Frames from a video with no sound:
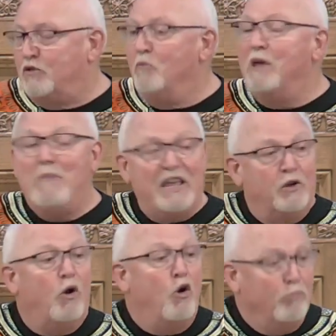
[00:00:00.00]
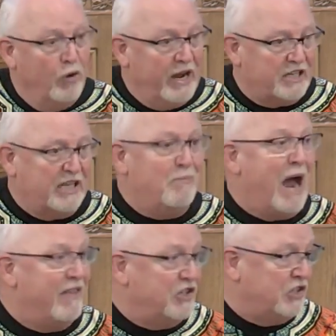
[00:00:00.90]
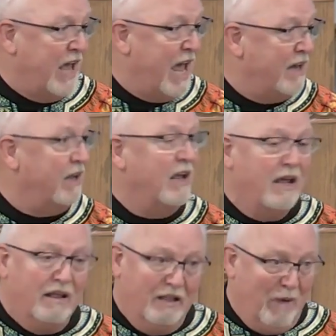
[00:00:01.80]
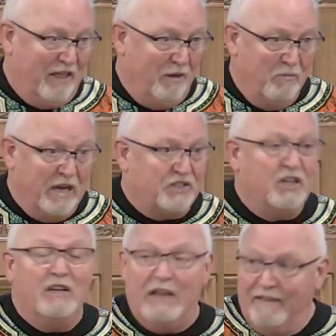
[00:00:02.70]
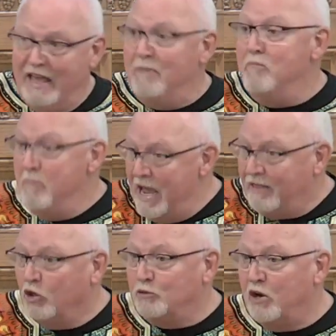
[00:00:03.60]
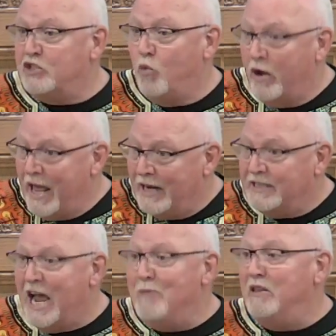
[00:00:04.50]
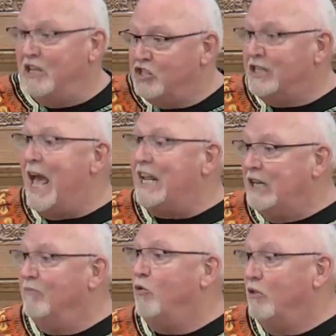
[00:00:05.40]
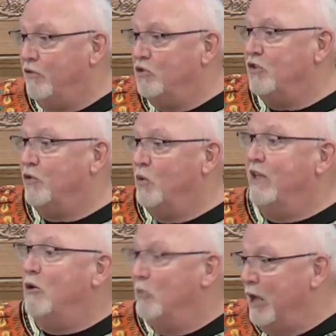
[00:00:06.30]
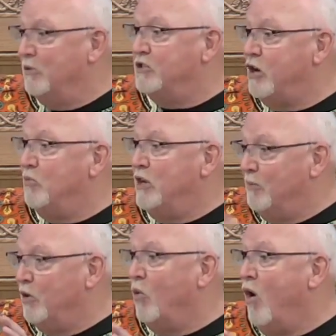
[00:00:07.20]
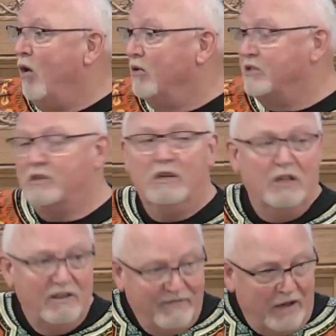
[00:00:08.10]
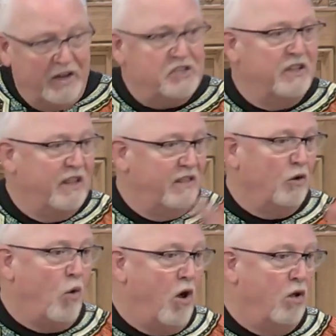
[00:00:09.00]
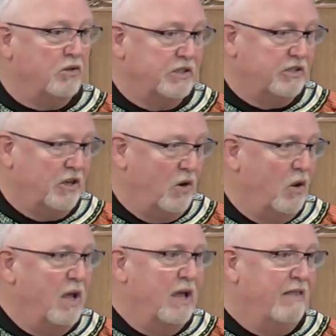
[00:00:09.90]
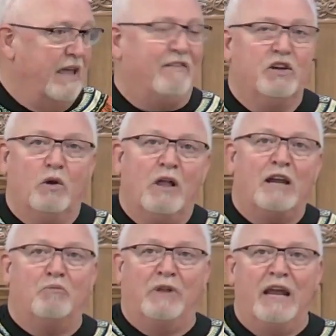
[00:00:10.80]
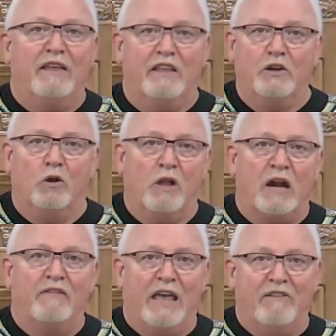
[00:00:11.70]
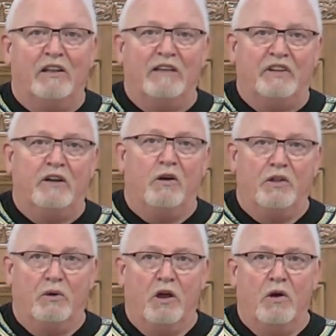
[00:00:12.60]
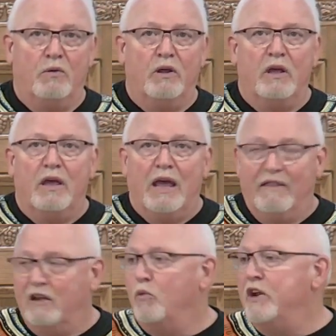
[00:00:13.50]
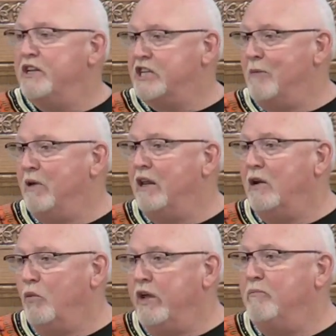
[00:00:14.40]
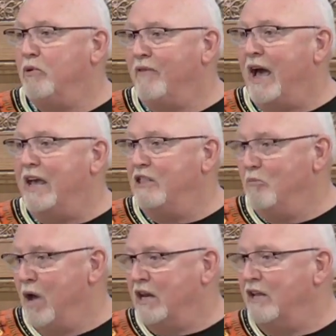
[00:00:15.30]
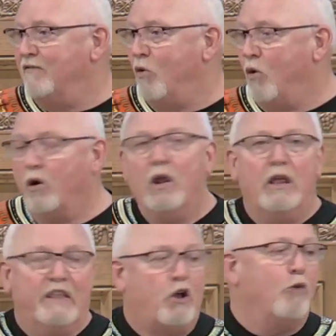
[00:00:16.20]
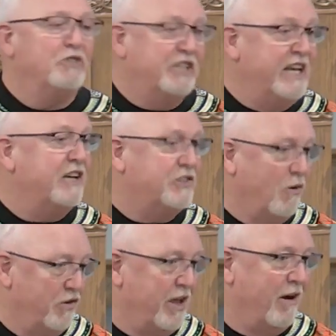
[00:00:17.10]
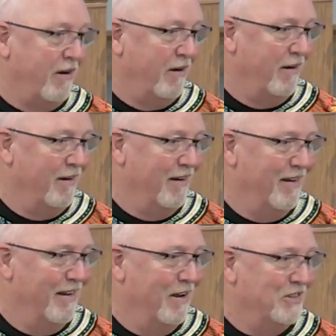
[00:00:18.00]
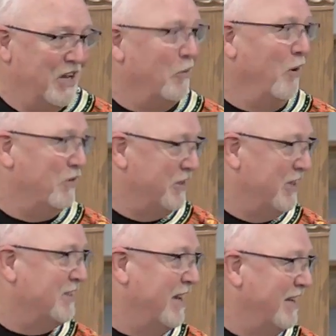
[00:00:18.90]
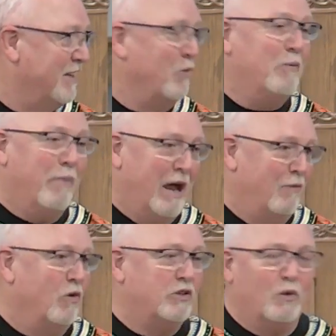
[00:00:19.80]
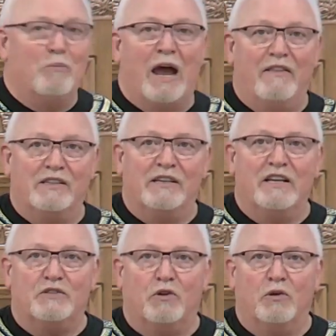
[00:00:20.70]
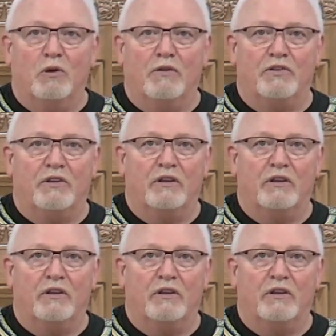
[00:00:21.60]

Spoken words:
them. They make their own bricks. They buy the sand, they buy the mixing, and they make those bricks one at a time, and they stack them for the future for when they will be able to start putting up their walls. Foundation than their walls. And so they have to do a lot of planning. They do a lot of the heavy lifting on their own. And then we just come in and we provide the money for, they call them zincs over there. Zinc roofs, the zincs, so we buy the zincs for the roofs.